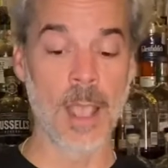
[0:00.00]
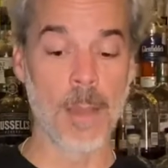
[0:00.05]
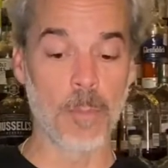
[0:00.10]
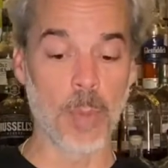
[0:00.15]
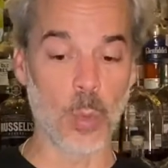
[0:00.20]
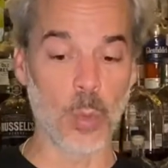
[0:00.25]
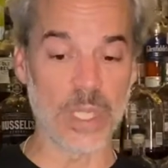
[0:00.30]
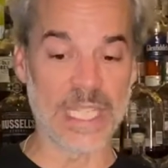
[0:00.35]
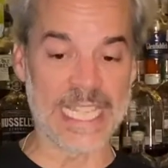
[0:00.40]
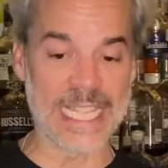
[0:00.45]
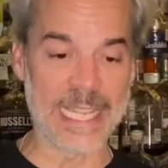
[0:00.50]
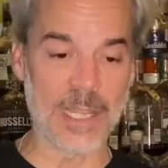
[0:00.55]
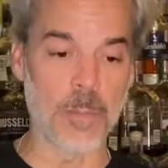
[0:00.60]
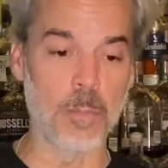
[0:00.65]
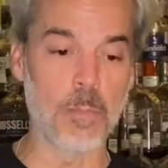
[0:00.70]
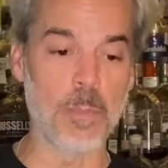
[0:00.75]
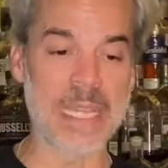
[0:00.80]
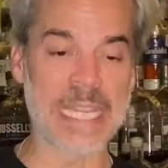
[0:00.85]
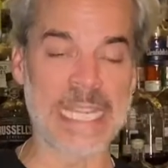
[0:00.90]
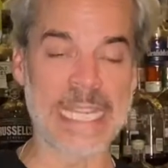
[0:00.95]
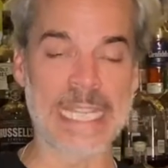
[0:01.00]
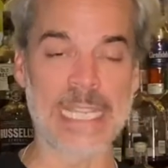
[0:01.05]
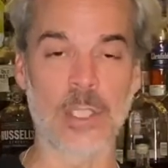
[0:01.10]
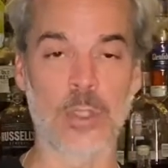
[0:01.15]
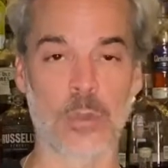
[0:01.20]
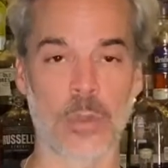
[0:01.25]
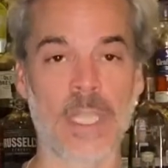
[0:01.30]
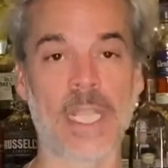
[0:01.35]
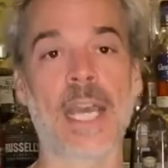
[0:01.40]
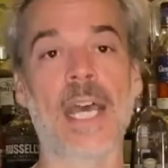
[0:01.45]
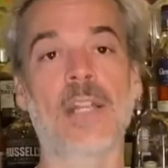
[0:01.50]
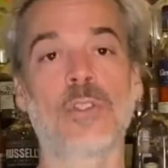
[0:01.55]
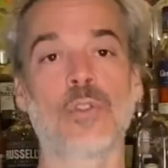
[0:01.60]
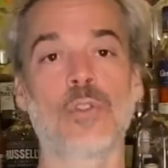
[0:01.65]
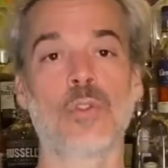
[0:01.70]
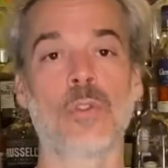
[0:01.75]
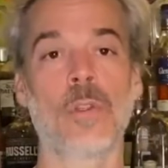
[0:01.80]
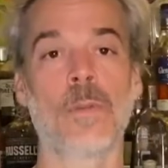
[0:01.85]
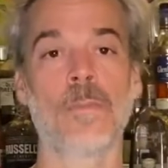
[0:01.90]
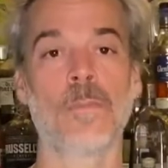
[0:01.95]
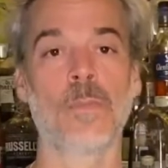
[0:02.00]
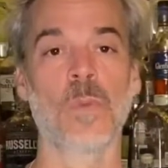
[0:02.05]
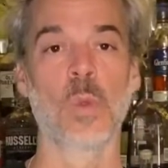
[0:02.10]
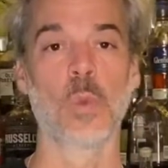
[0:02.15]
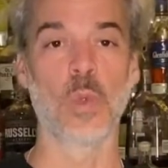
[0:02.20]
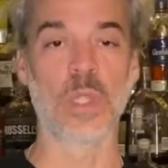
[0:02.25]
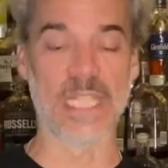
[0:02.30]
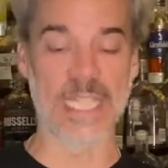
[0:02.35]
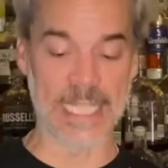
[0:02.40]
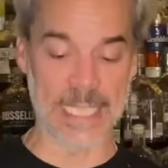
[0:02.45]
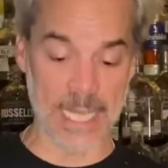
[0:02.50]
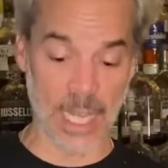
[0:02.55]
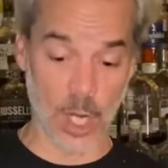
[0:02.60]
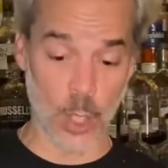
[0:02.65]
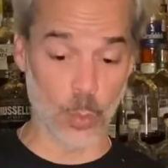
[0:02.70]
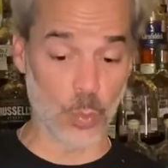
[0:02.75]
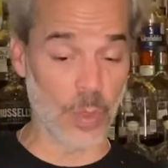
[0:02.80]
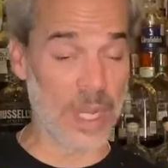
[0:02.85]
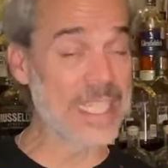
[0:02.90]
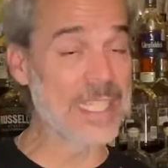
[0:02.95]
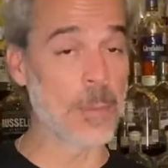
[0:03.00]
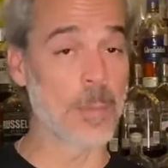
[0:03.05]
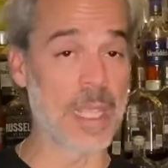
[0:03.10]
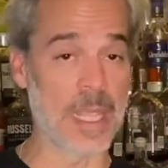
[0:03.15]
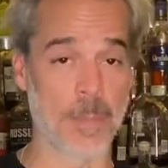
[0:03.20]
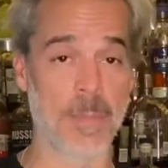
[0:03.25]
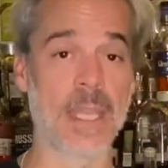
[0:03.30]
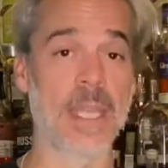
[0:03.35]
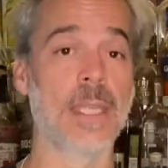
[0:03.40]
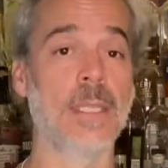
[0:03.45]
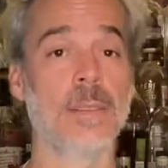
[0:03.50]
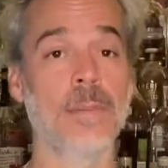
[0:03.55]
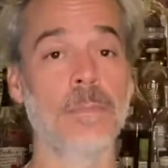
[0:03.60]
but we need immediate triage. We need rent abatement,